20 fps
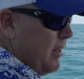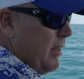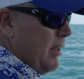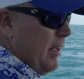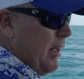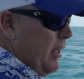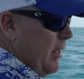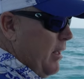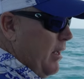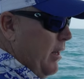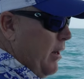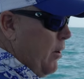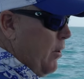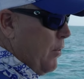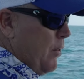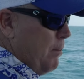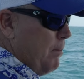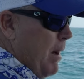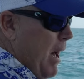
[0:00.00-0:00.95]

It, you know, the